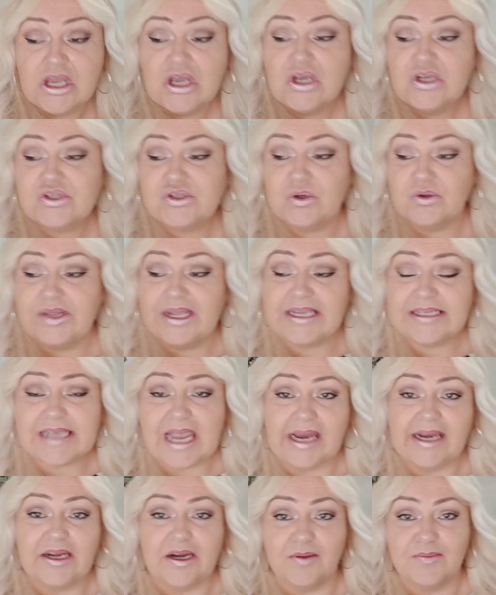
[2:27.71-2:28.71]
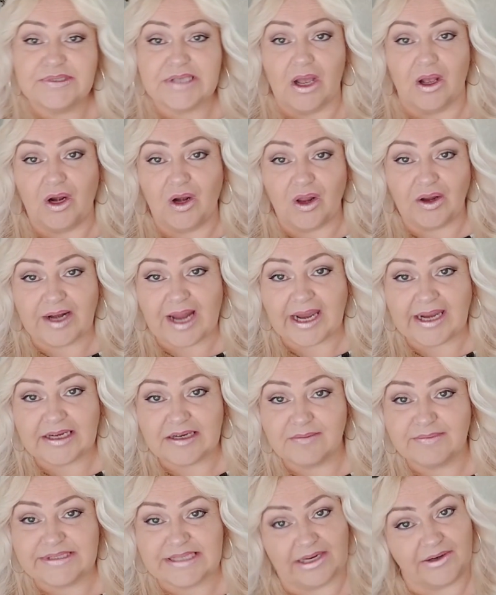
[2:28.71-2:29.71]
So these items are a lot of
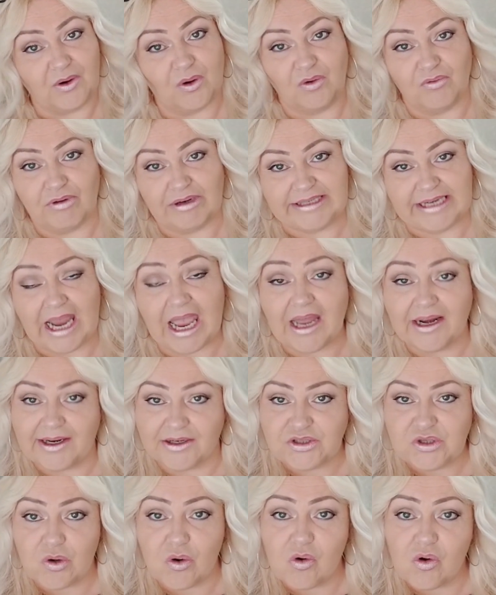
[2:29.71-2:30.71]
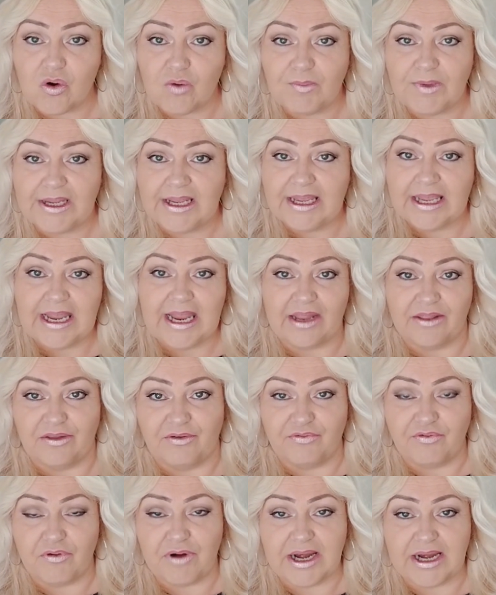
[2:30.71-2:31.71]
items that I already had at home in the
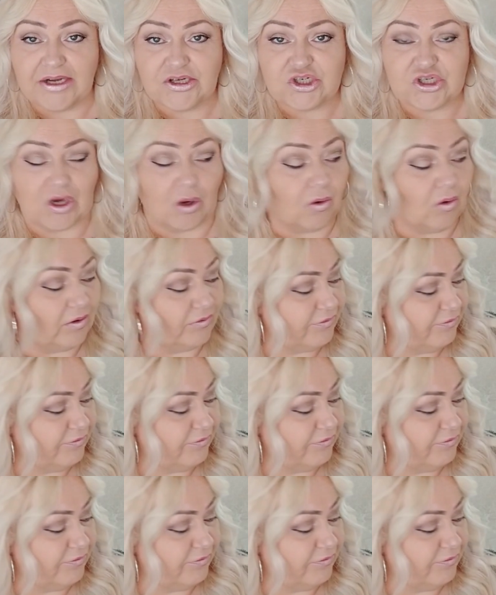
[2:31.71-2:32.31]
fridge or the